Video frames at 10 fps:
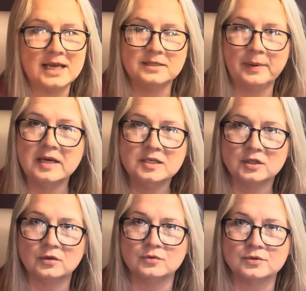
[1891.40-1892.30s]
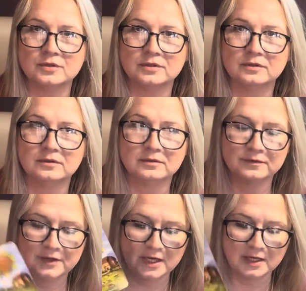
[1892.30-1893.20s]
Ace of Pentacles.
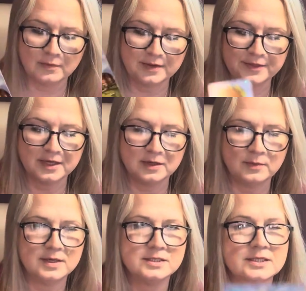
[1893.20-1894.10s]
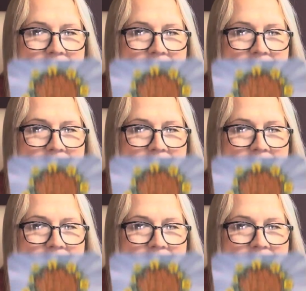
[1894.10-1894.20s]
31, as I